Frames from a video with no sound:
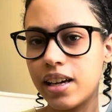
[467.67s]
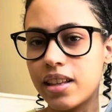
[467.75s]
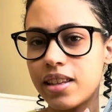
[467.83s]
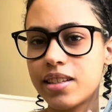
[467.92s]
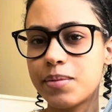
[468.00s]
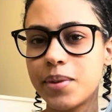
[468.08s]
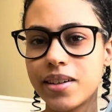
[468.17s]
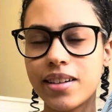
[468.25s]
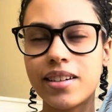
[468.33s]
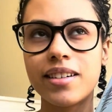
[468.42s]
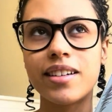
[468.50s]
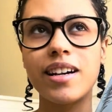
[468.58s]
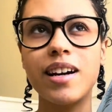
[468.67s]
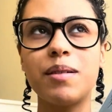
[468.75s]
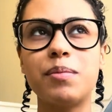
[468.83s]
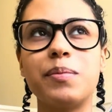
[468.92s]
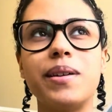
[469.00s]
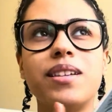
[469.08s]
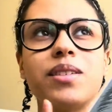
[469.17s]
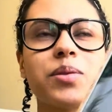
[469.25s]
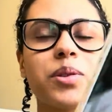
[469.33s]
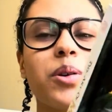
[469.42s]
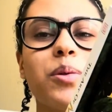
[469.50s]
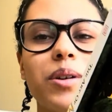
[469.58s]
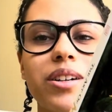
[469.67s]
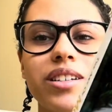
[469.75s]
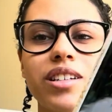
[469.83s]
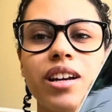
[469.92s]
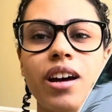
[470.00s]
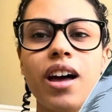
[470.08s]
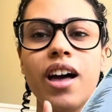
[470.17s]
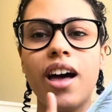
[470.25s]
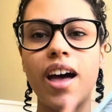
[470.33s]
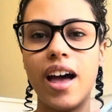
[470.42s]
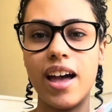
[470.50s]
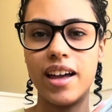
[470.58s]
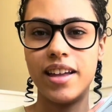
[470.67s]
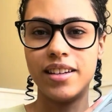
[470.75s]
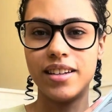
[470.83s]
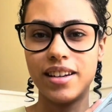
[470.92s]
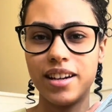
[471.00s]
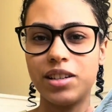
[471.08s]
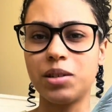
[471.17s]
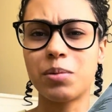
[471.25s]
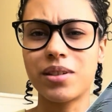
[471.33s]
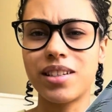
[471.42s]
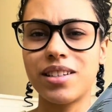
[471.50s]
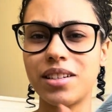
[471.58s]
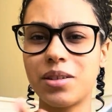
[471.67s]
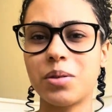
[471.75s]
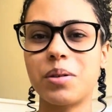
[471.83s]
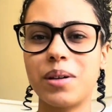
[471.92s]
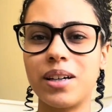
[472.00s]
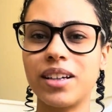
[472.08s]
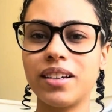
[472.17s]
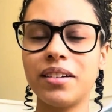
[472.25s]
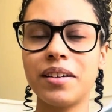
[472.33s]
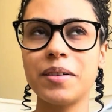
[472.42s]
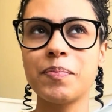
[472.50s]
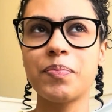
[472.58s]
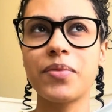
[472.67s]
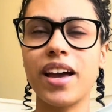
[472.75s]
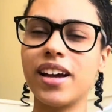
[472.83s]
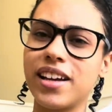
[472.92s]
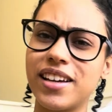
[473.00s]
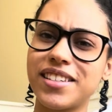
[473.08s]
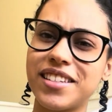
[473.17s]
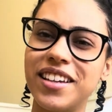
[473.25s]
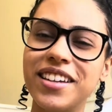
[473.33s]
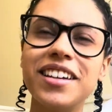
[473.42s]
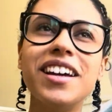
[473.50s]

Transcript: this book helped me so much and I just wanted to talk about it, I guess.